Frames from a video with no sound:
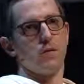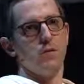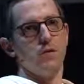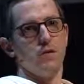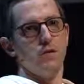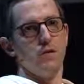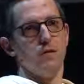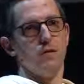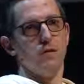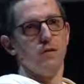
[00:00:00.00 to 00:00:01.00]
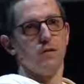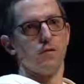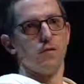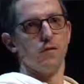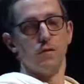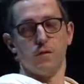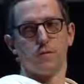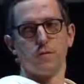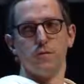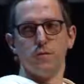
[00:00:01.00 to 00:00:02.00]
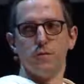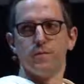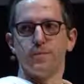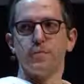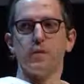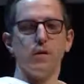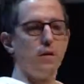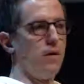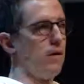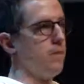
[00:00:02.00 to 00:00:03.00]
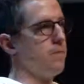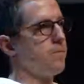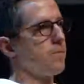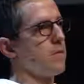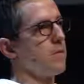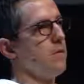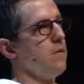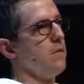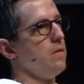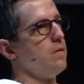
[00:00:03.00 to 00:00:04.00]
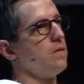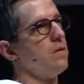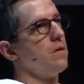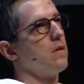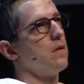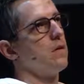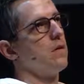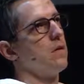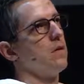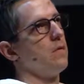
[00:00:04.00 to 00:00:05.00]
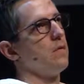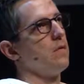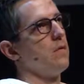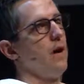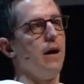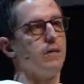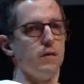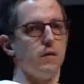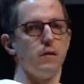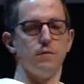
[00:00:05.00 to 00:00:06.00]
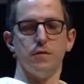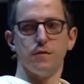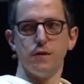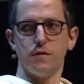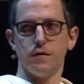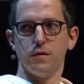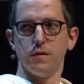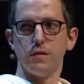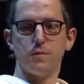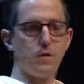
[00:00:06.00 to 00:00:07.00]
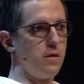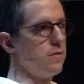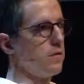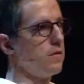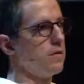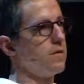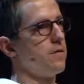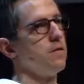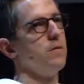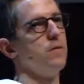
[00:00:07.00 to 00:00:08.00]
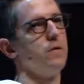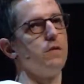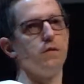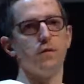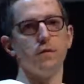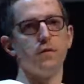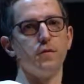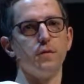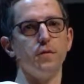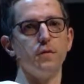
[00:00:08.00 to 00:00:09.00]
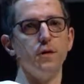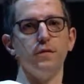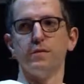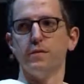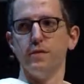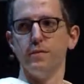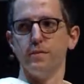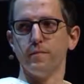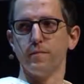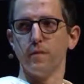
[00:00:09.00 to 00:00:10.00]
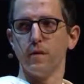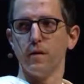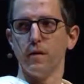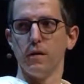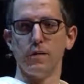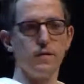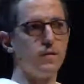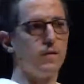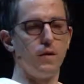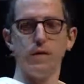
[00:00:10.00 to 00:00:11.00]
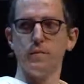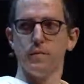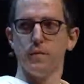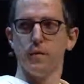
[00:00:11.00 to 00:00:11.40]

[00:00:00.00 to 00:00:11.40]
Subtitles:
community in this room is has a conversation and is part of a culture which deserves to go mainstream at this time.